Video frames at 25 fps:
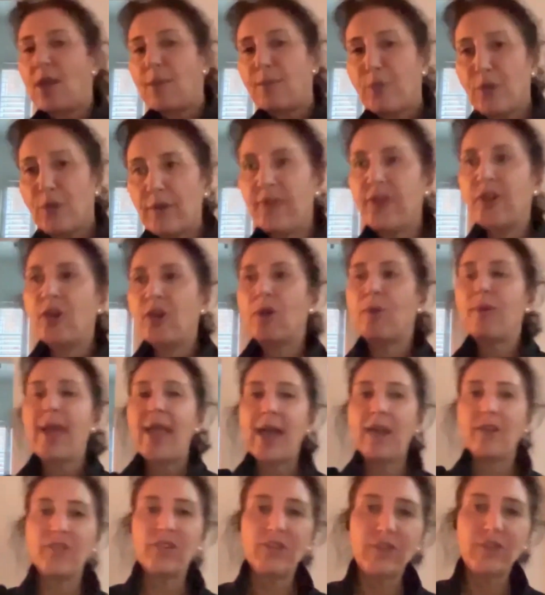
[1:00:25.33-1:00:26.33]
move it
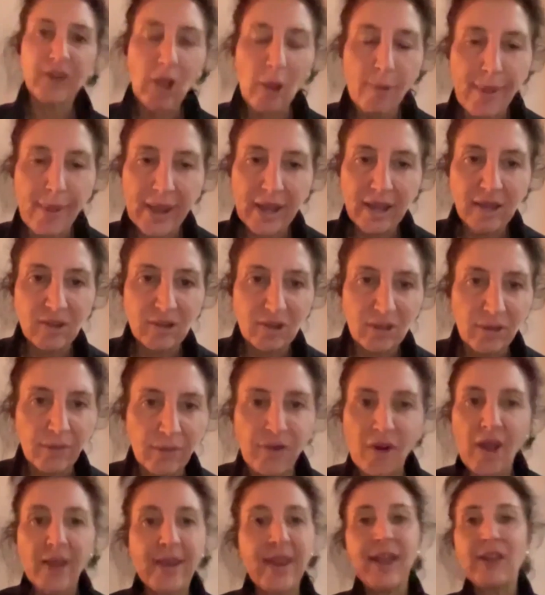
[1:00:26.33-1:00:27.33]
around and go back into the
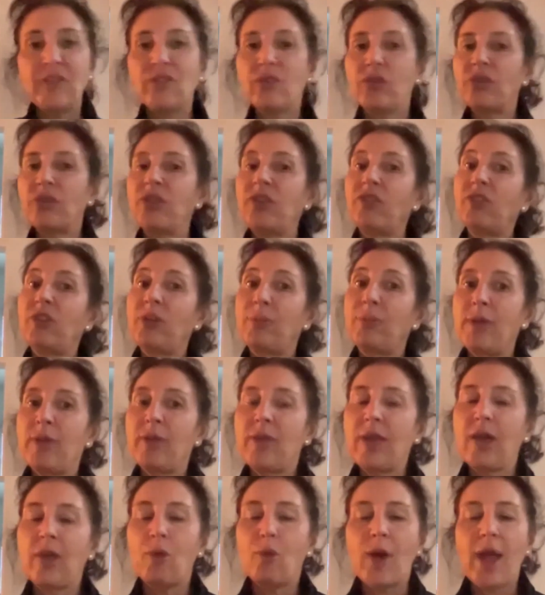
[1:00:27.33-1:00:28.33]
financial system in
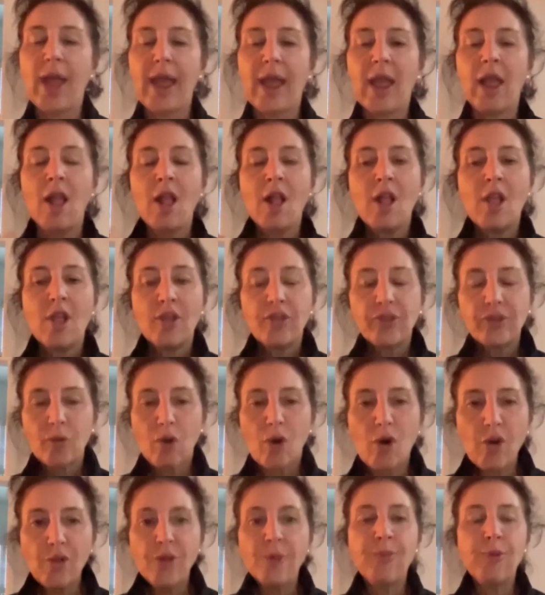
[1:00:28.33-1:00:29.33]
the other way. So
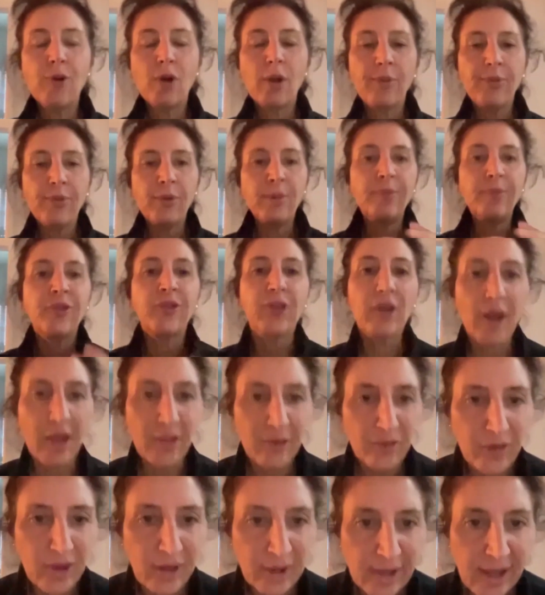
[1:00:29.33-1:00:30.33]
all the problems that I
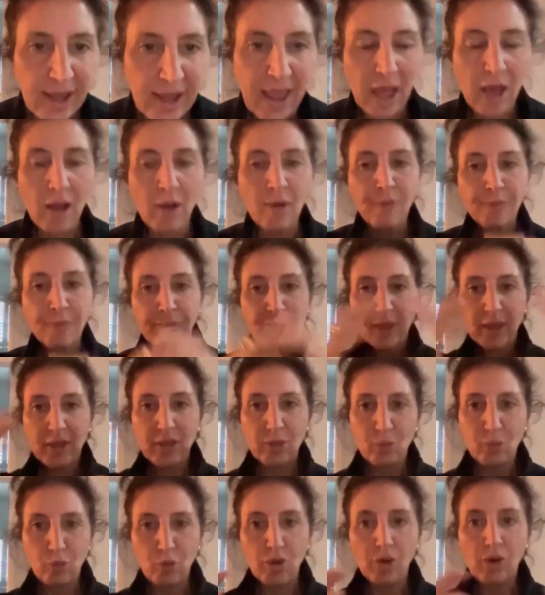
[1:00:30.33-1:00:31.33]
see now in
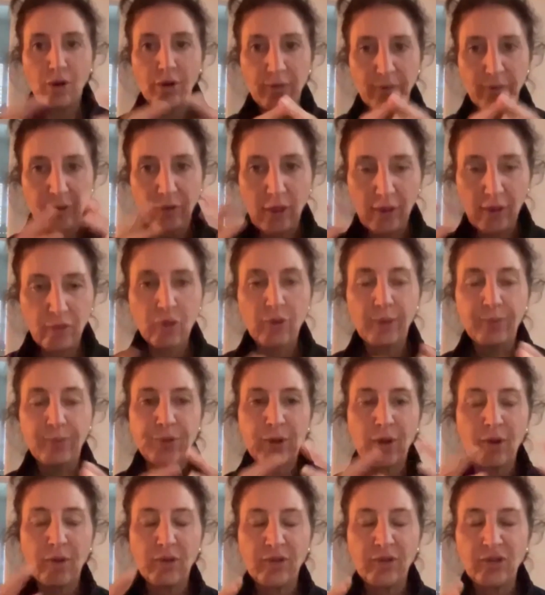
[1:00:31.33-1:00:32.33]
the world of
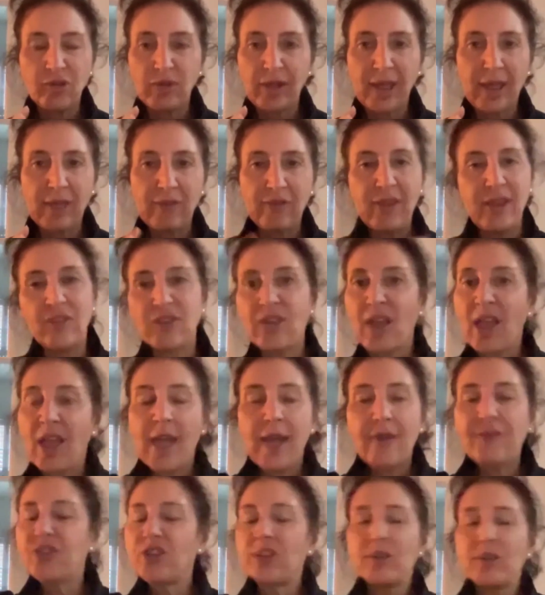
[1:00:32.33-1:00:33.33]
crypto and digital assets
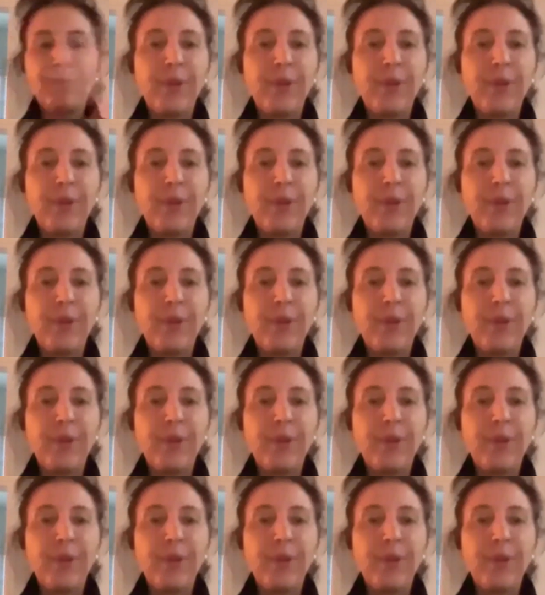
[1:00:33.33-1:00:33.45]
have just